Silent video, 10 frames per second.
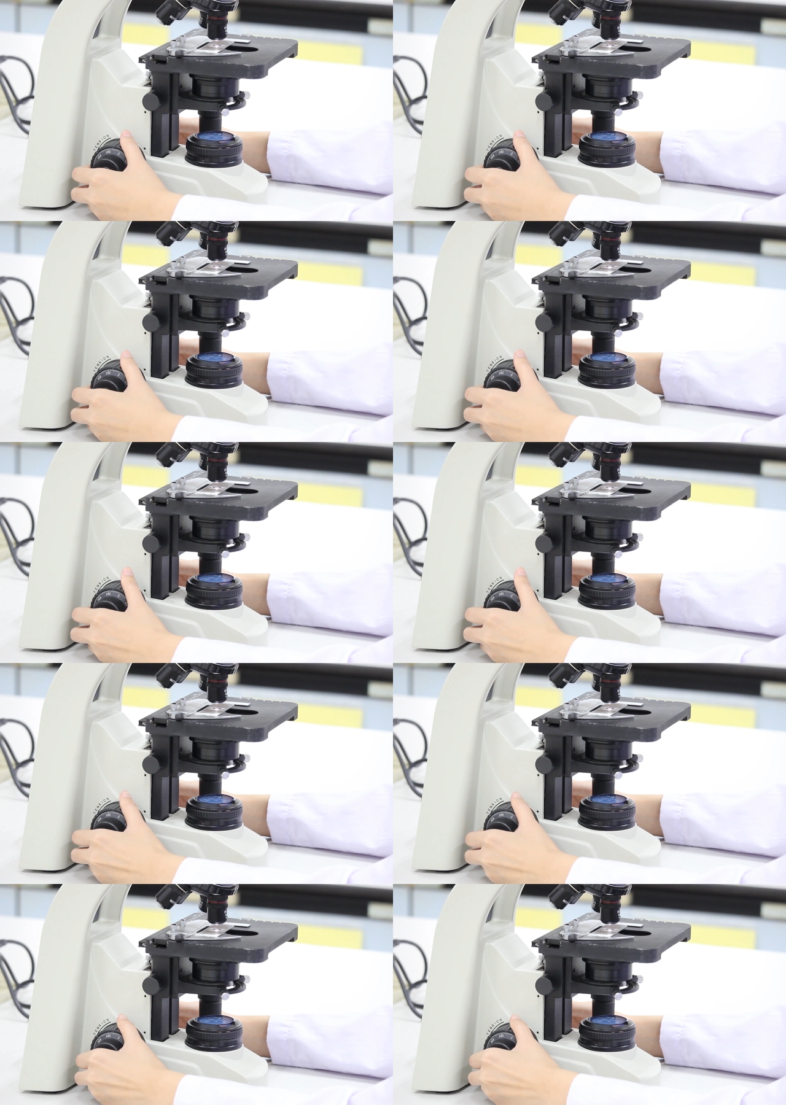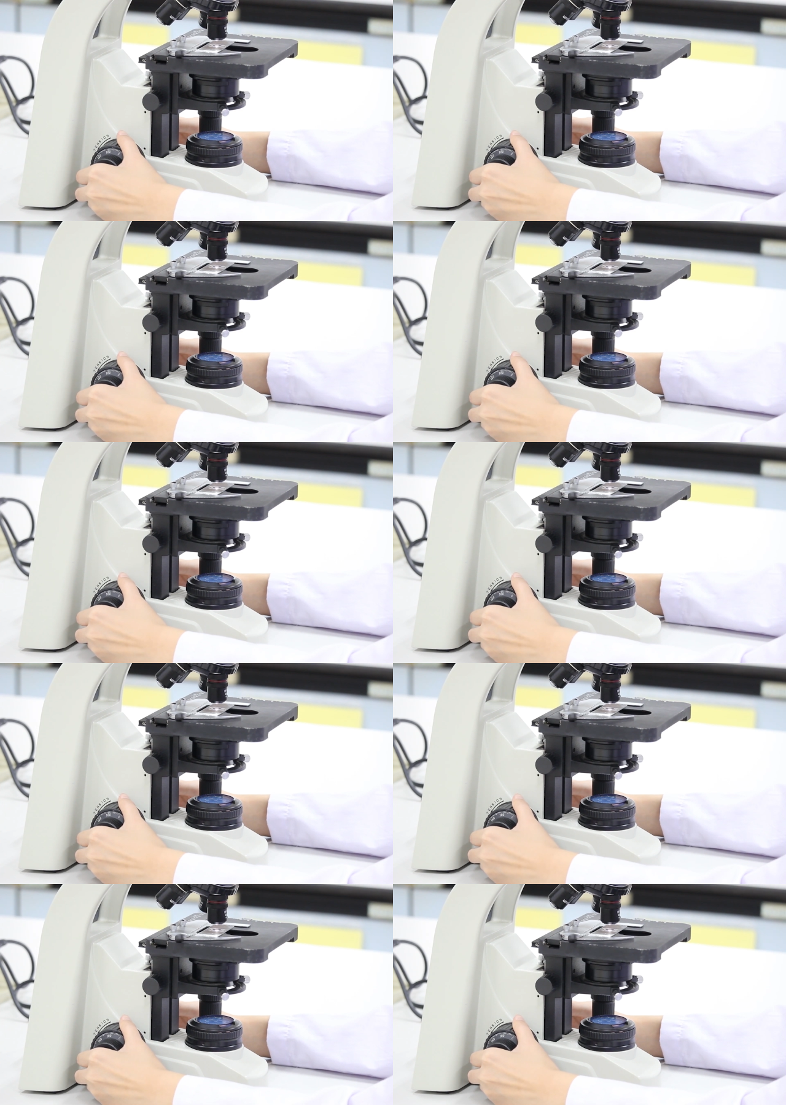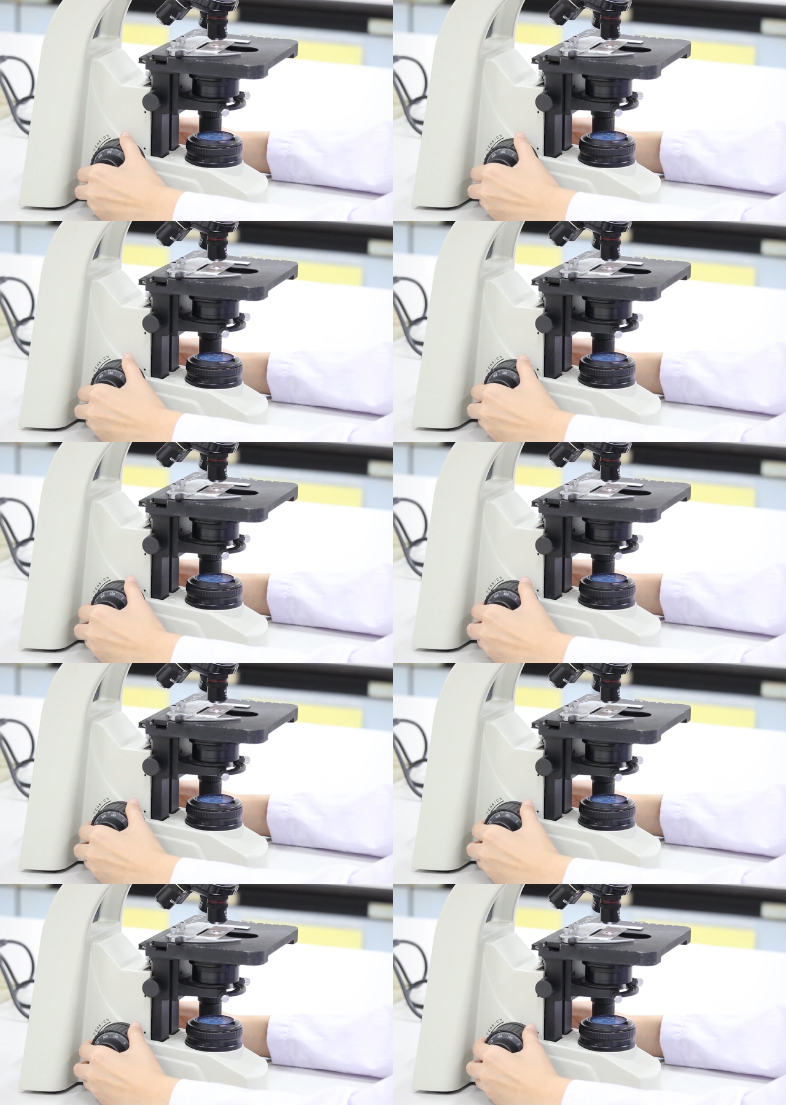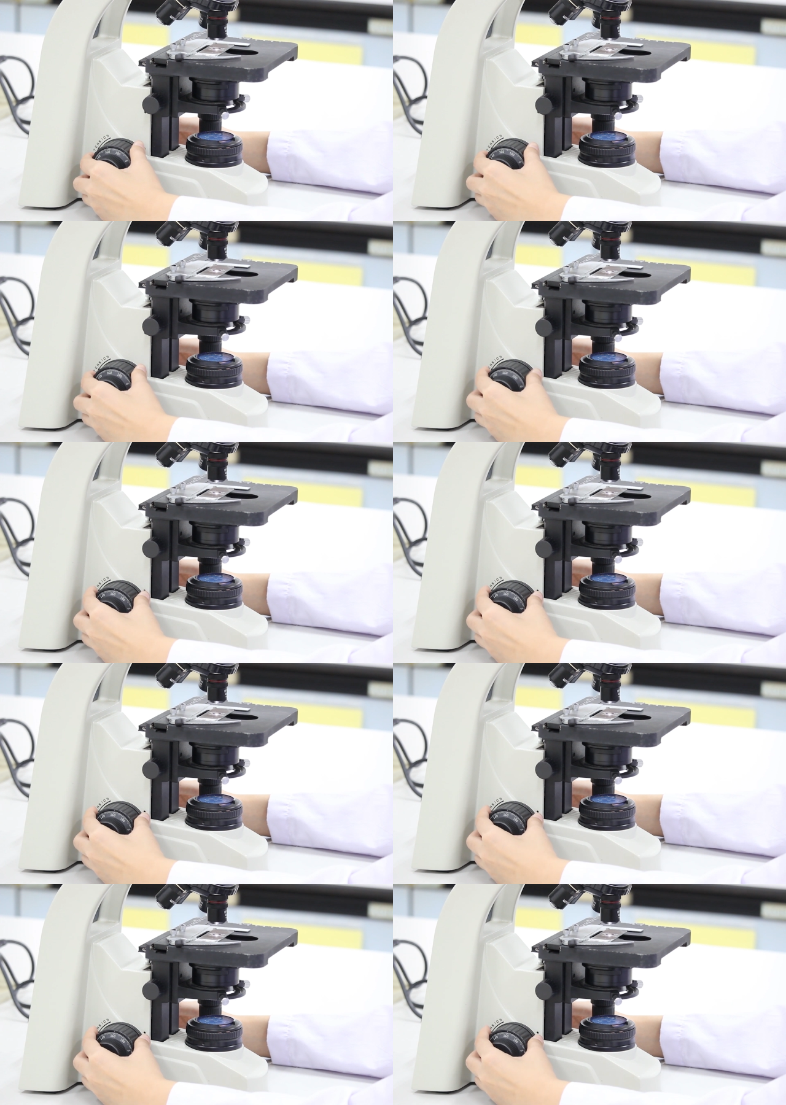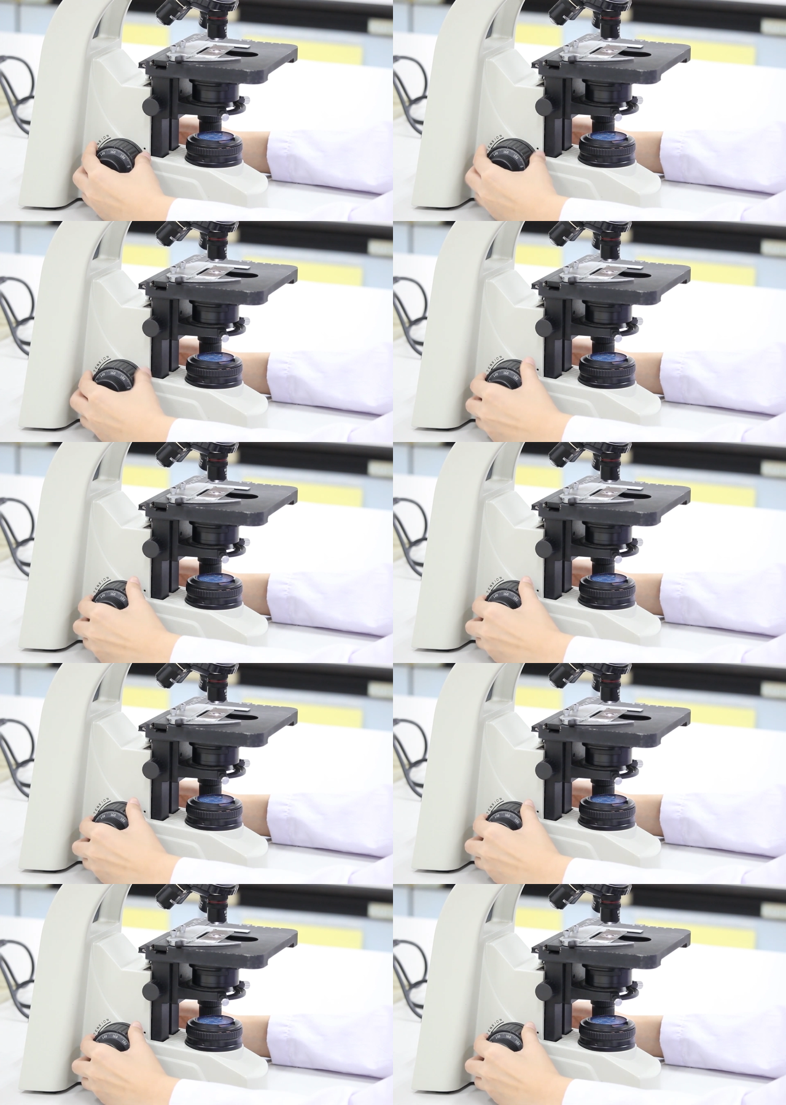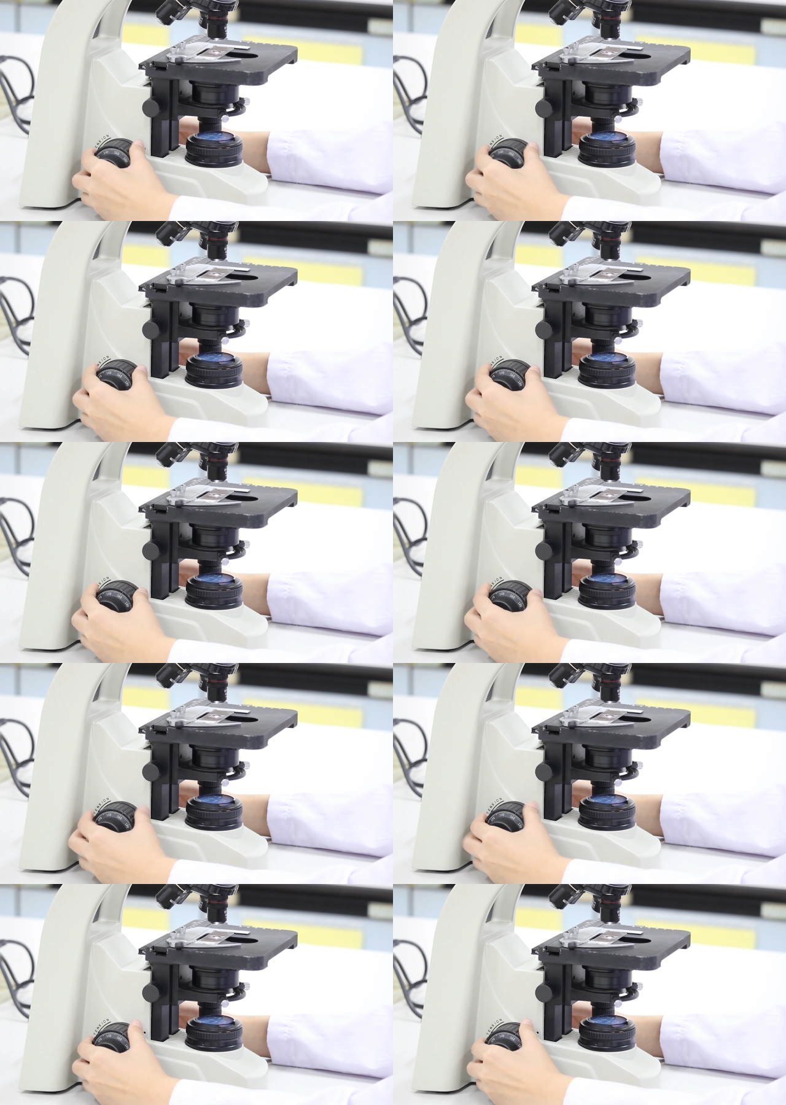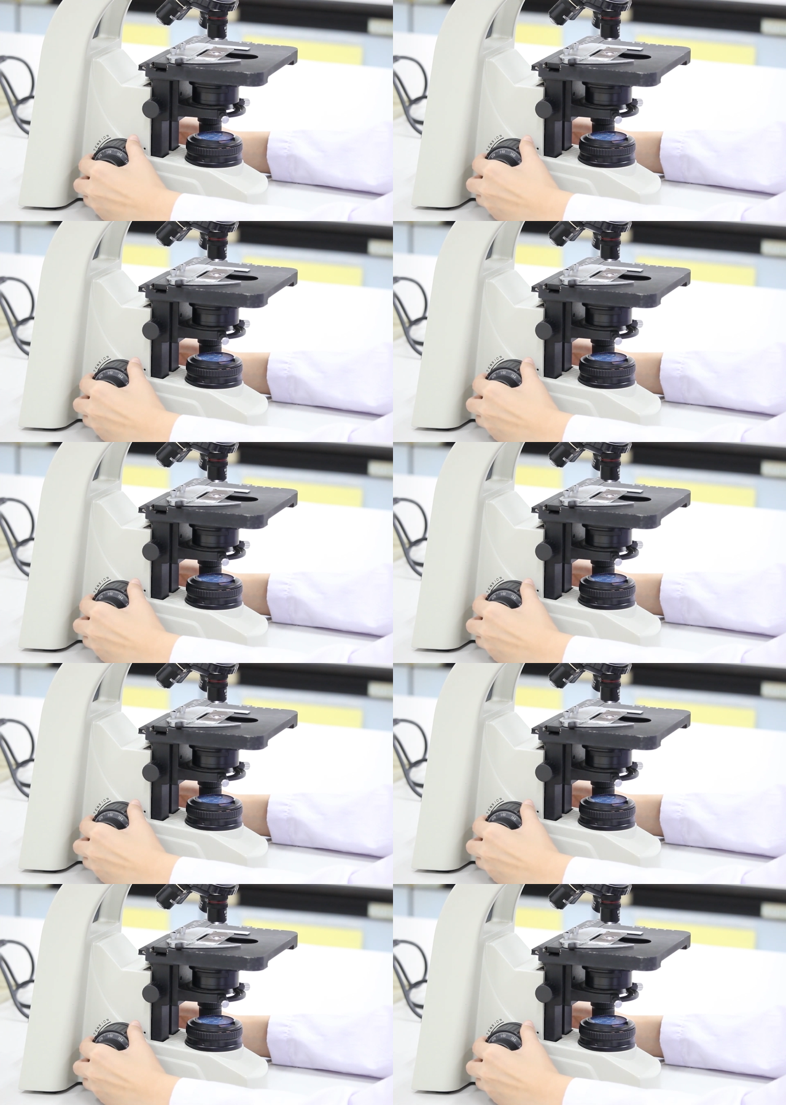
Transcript: Nobody's mouth can be seen.